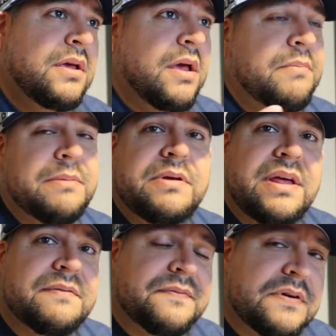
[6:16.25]
and maybe
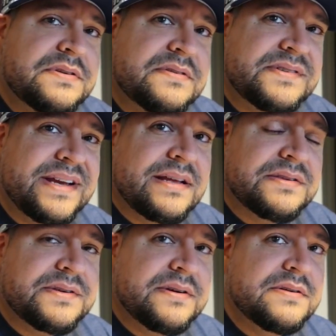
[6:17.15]
that first or
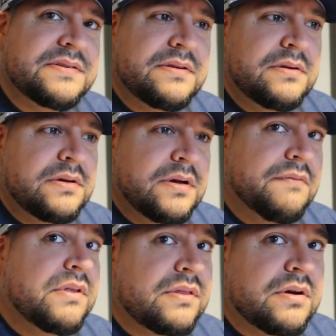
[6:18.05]
second series
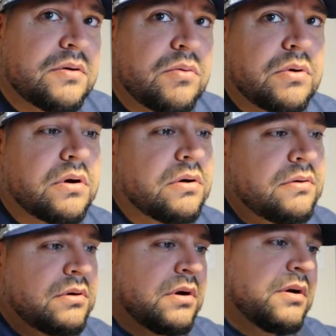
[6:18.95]
of the third quarter.
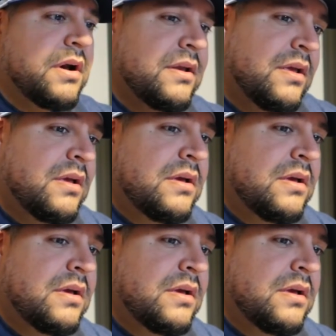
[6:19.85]
All right?